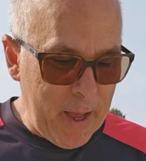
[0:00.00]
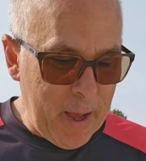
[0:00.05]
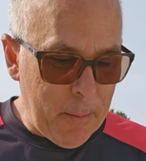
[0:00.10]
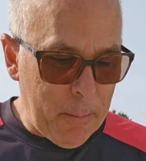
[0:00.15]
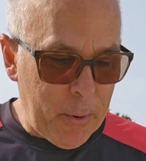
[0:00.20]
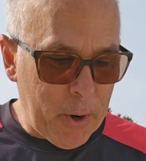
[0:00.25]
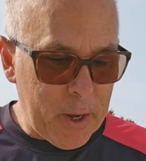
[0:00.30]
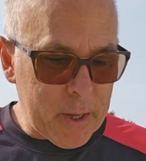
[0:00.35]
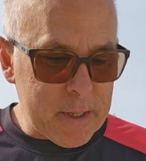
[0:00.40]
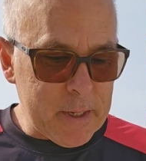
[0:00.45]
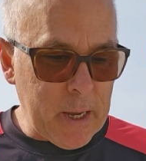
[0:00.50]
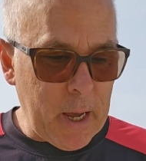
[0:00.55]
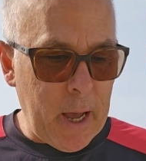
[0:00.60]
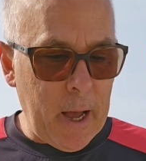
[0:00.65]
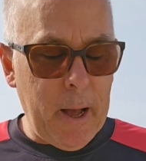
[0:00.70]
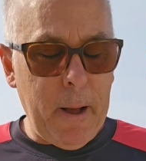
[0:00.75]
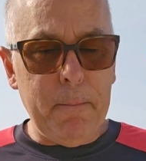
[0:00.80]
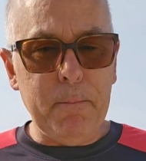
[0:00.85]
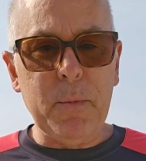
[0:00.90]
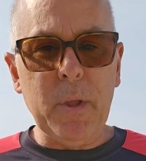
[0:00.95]
but
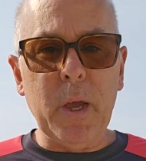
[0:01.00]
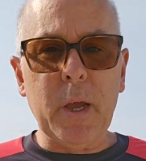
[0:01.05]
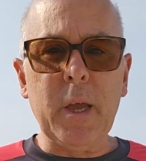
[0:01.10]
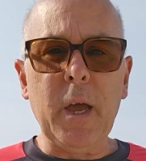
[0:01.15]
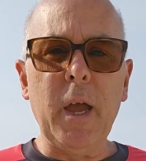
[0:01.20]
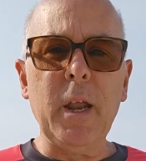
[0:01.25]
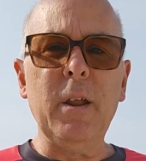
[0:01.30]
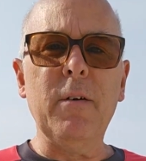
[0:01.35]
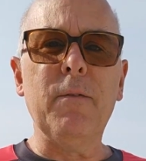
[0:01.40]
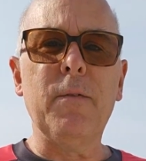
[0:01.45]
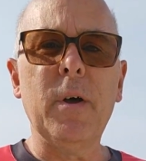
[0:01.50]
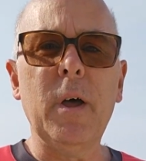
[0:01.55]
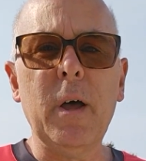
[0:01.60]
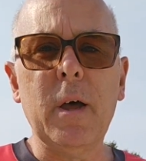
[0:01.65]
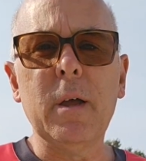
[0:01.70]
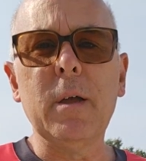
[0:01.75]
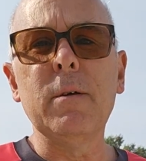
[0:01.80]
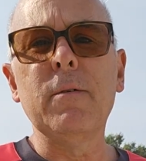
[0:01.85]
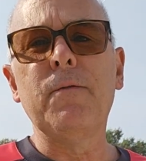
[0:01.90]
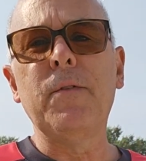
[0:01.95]
it kind of
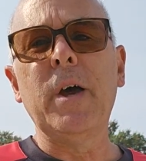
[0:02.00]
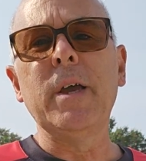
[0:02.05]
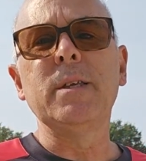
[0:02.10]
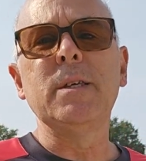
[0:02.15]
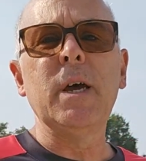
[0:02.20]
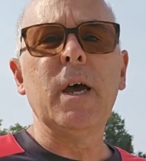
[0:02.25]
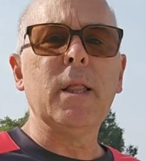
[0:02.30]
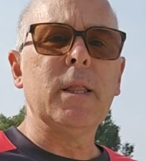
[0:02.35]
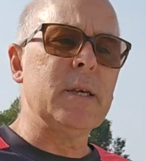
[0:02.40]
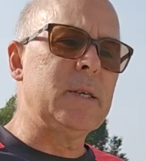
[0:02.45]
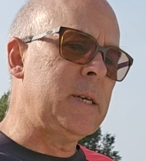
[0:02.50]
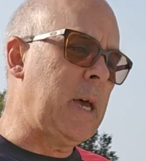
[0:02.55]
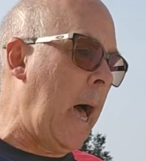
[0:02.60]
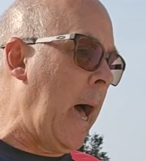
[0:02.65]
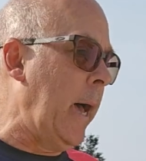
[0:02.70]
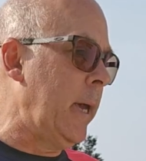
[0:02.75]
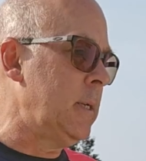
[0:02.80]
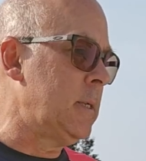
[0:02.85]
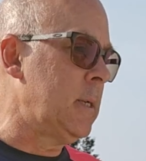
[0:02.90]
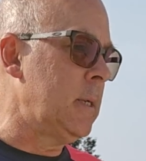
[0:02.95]

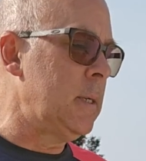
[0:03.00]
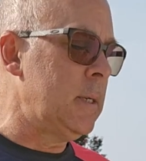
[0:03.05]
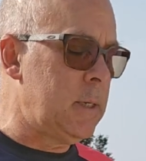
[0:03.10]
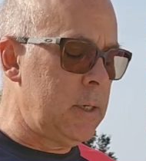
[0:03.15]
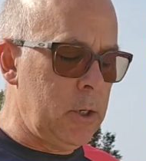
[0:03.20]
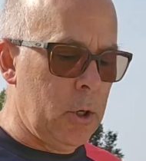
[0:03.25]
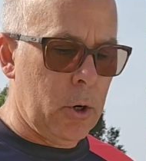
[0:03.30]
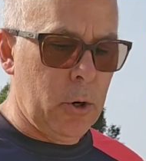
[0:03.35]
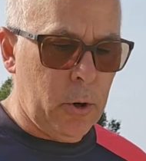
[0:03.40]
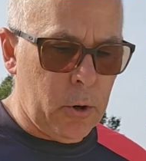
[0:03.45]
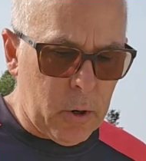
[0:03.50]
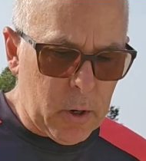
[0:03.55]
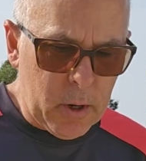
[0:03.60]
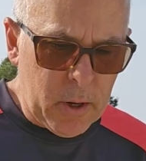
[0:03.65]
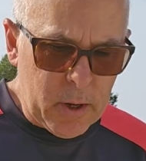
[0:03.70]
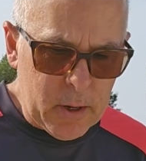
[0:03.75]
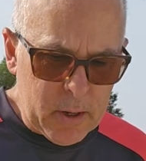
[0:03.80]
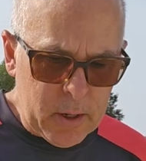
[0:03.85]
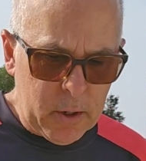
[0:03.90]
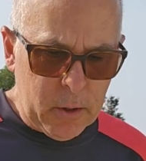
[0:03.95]
vitalizes your
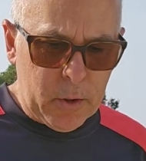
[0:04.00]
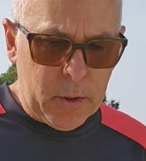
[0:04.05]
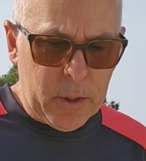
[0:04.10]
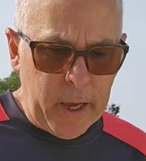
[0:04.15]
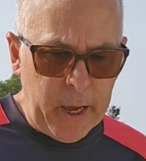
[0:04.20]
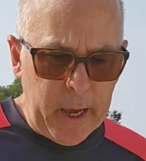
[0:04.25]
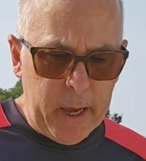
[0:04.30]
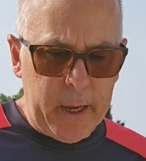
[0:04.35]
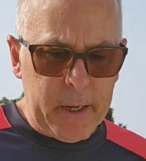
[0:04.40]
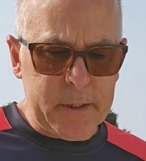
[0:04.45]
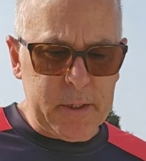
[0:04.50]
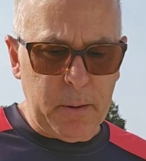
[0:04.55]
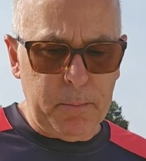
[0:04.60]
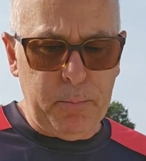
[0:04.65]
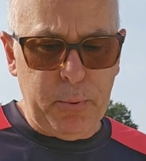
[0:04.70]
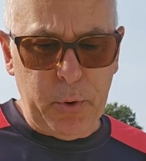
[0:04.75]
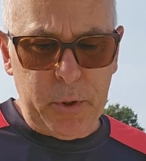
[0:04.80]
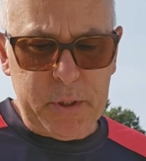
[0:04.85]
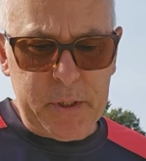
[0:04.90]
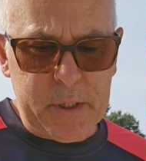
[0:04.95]
legs and
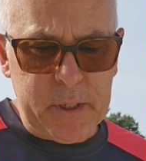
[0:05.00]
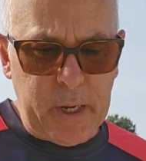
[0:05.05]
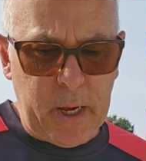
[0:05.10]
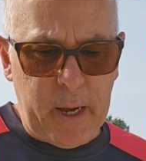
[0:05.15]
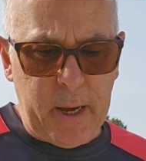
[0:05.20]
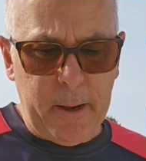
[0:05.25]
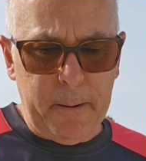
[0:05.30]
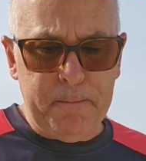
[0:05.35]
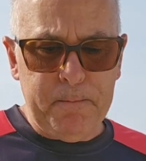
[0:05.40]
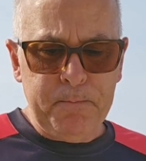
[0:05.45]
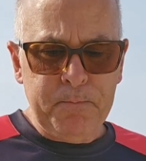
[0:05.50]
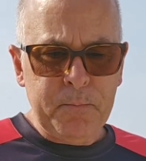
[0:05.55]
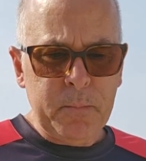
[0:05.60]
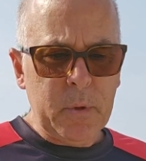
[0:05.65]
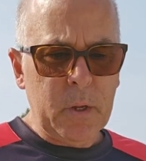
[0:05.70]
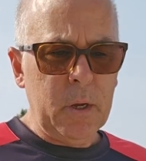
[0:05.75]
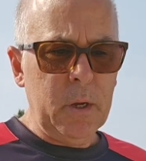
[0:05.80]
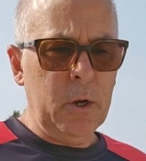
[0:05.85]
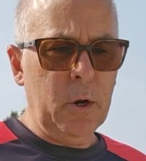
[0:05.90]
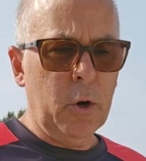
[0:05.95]
puts,
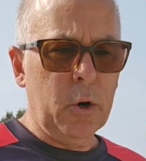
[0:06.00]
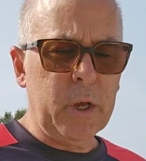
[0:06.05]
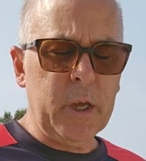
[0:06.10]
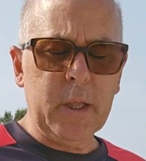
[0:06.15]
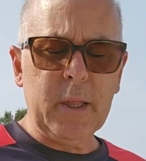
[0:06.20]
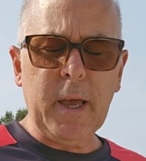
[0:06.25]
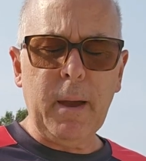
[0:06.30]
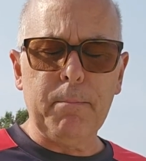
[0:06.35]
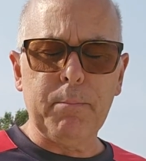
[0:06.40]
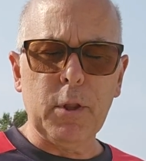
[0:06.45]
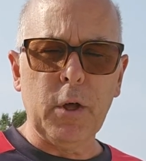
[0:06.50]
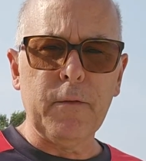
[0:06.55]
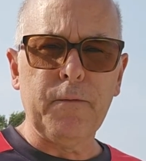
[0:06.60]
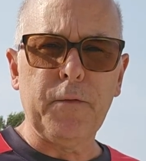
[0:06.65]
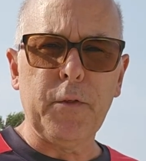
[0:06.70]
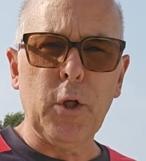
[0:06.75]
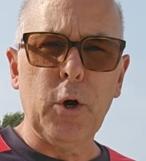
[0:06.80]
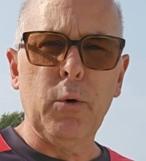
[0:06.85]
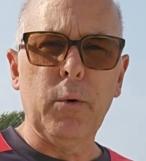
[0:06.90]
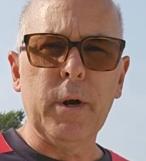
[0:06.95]
get that blood
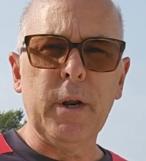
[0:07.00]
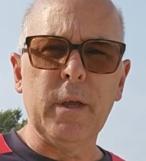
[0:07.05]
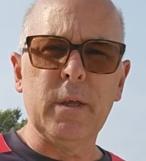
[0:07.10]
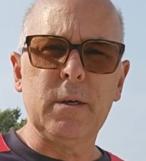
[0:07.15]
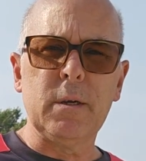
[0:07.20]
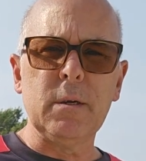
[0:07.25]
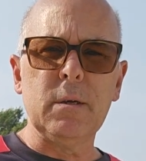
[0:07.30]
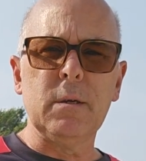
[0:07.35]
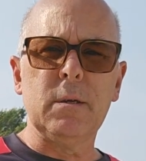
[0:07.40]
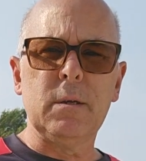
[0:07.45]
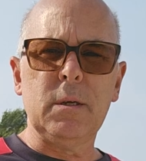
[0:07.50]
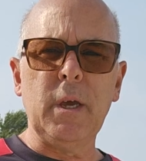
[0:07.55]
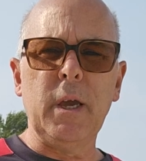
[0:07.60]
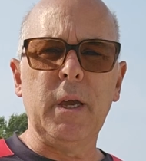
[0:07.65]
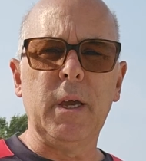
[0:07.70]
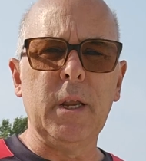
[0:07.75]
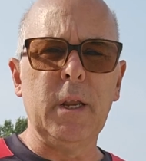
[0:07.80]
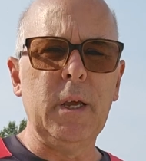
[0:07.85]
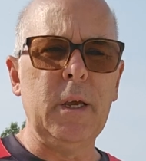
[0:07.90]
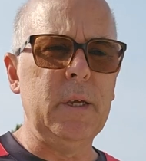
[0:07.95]
flowing and take
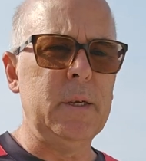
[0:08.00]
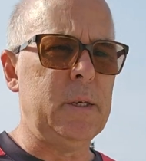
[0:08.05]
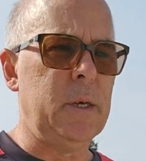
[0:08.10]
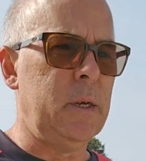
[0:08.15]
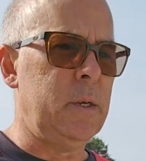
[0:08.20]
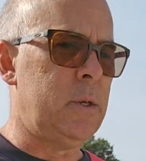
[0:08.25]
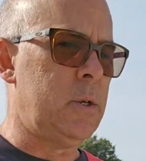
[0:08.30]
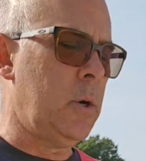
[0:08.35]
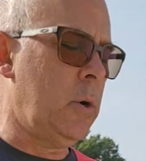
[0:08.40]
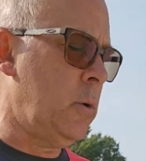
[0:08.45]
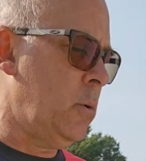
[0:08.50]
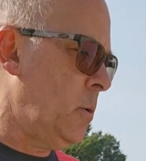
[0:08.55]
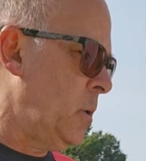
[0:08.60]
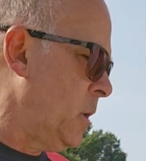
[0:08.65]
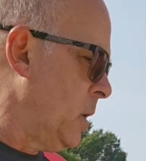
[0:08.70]
it easy. So